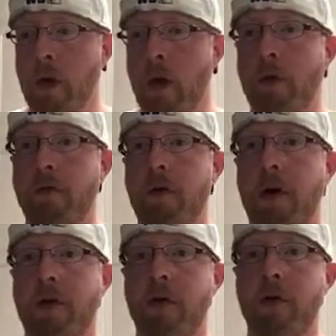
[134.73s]
Oh,
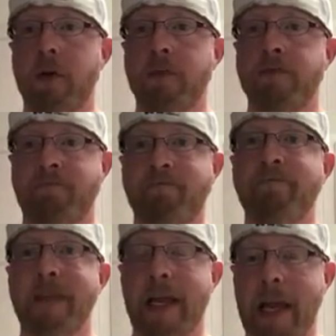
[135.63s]
fuck, dude.
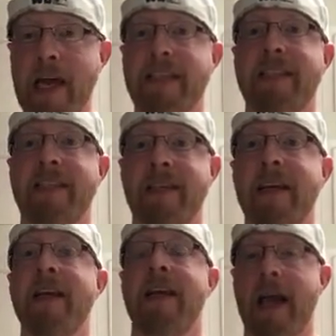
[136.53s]
Yes.
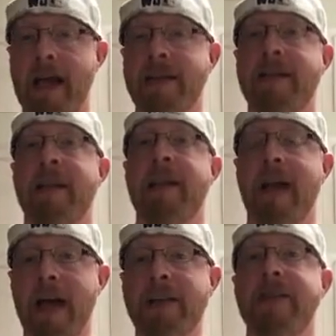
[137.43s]
Yes,
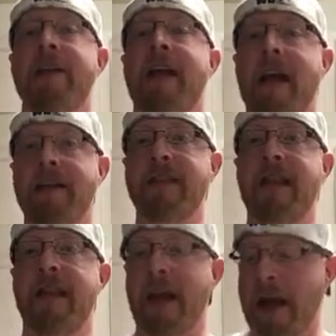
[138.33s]
yes, yes,
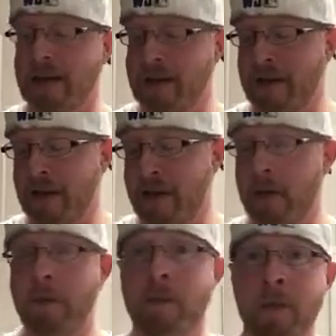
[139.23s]
and yes.
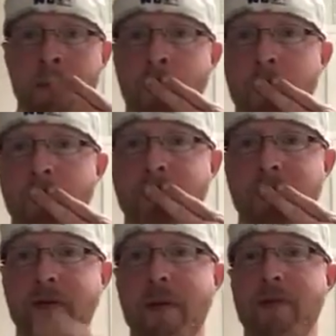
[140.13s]
Oops.
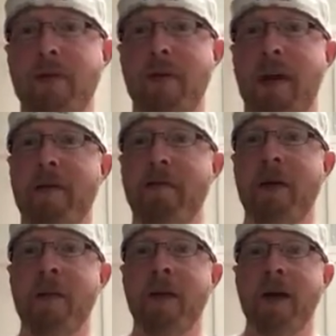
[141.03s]
That's drop an F
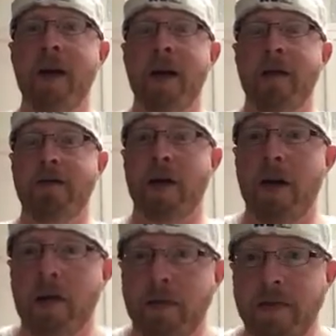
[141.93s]
bomb. I'm trying
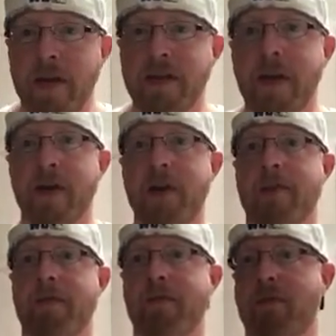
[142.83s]
to help these guys out get
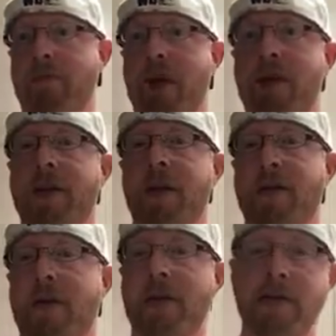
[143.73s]
their product out
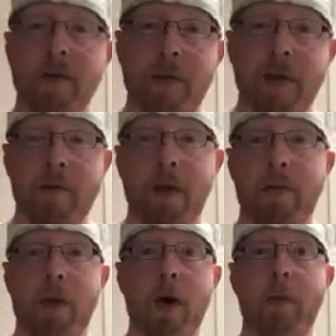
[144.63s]
there and I dropped an
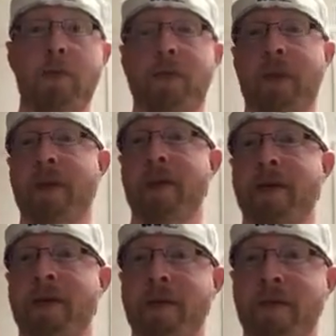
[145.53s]
F-bomb. Up! Oh,
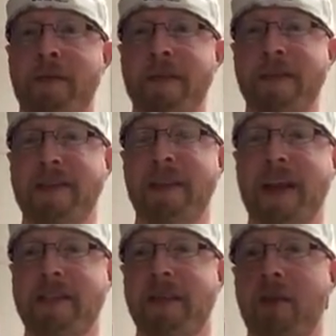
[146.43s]
Vincent's
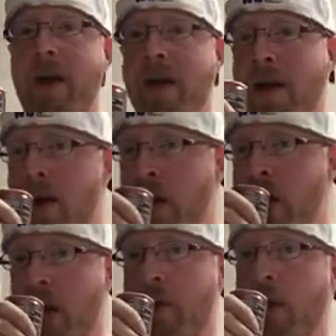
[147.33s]
not G-rated.
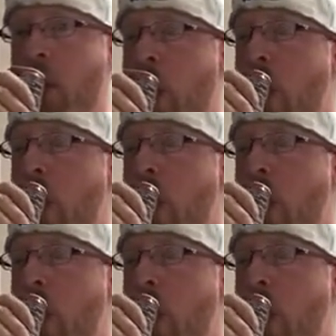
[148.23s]
Here we go.